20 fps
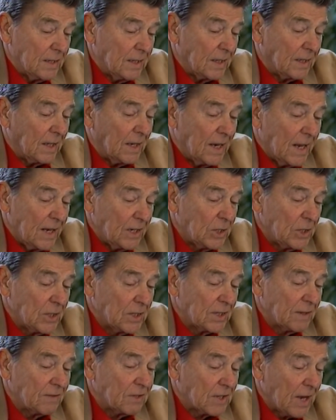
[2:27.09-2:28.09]
that the
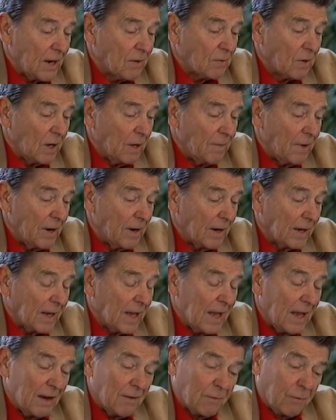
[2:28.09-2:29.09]
nations of Central
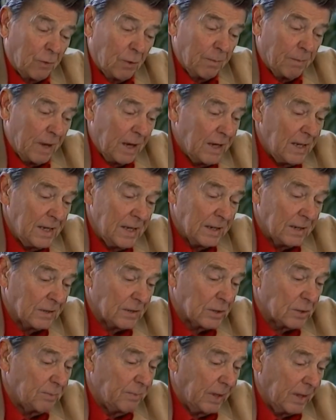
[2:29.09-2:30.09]
America have for many
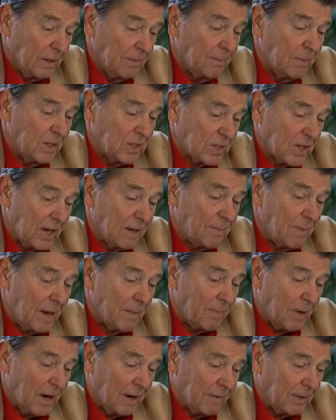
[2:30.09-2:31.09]
years been beset
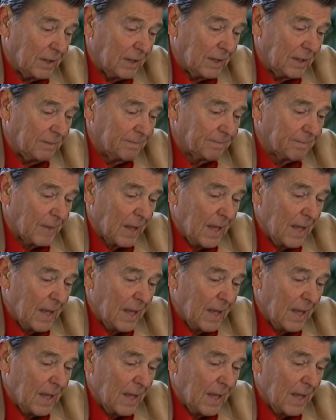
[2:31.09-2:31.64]
by poverty.